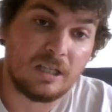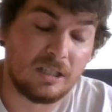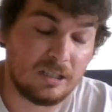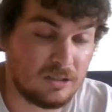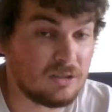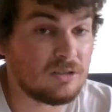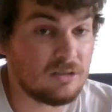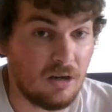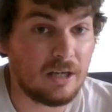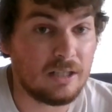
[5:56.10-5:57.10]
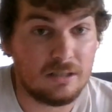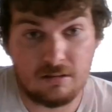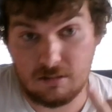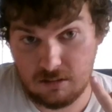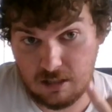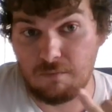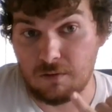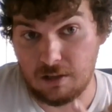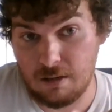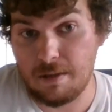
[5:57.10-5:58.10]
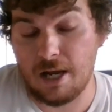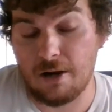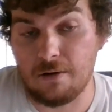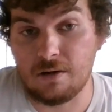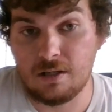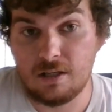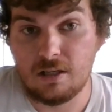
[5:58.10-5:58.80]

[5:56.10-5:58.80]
and this song is definitely a banger.